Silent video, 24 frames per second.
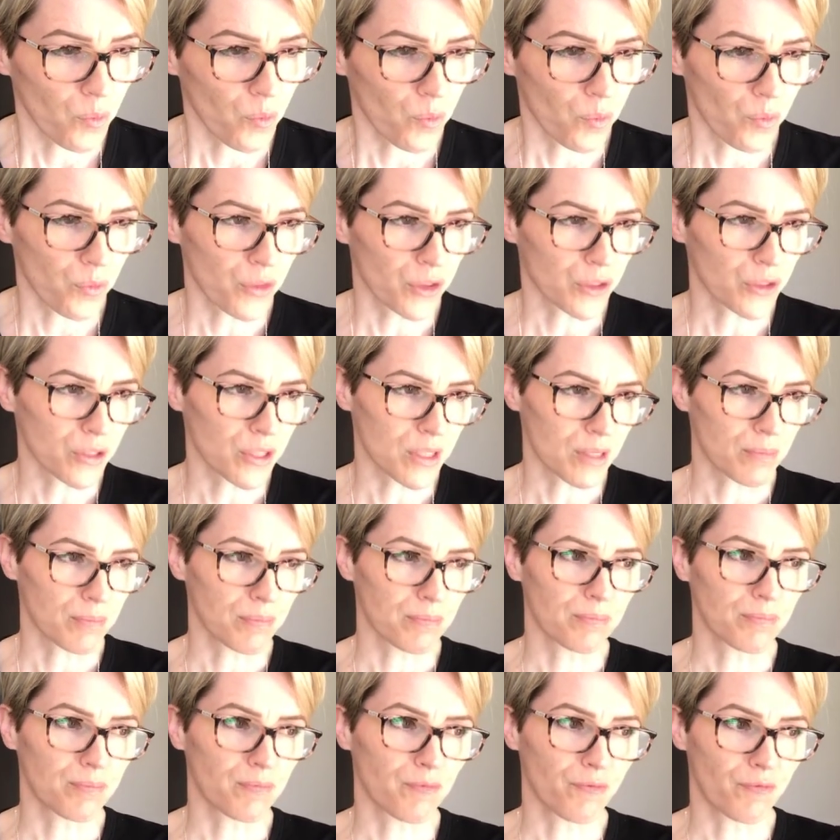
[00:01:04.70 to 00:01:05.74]
there's some
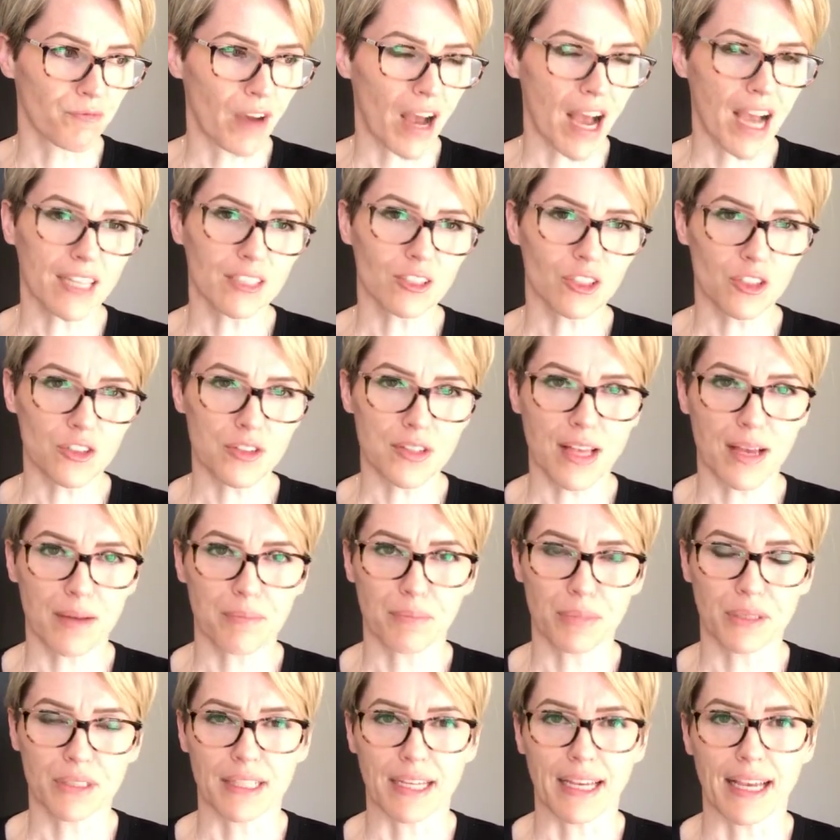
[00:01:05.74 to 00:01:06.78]
factors at
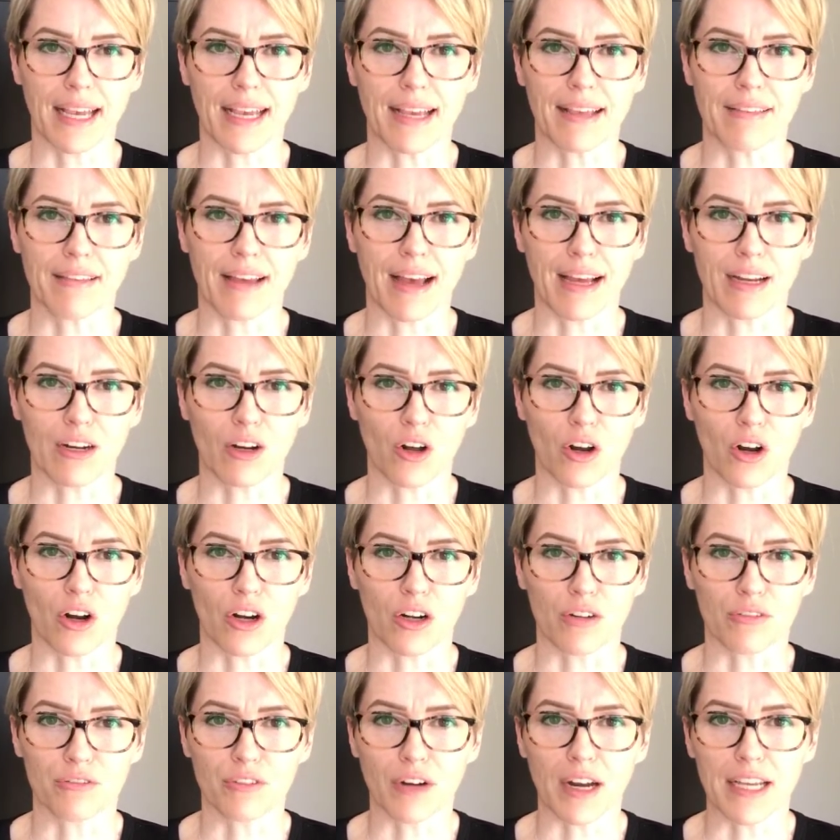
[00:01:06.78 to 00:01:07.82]
play that are
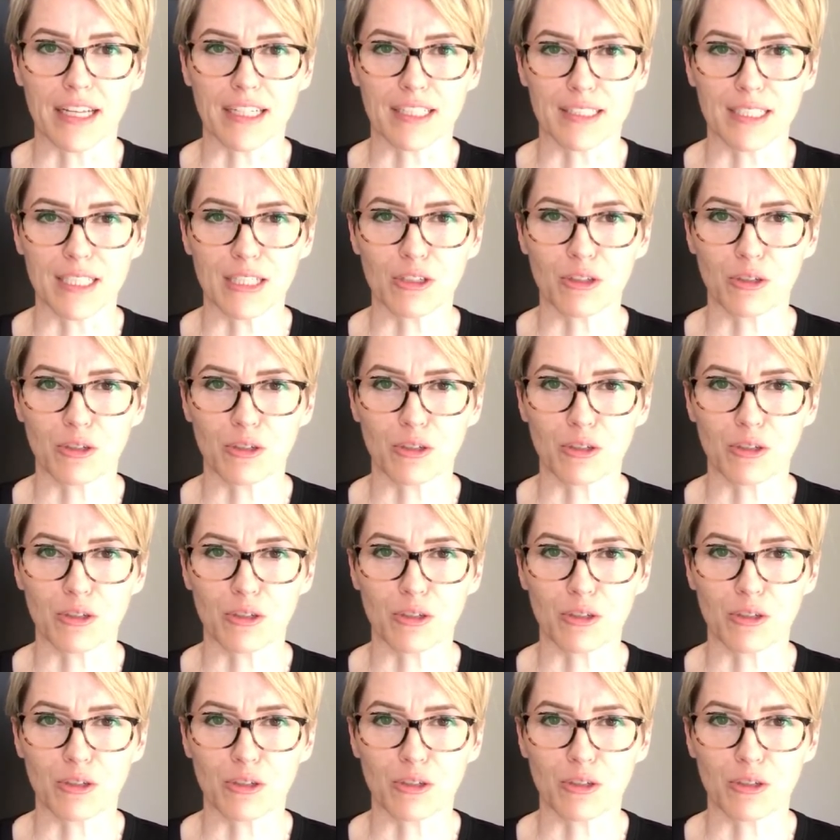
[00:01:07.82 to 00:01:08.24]
frankly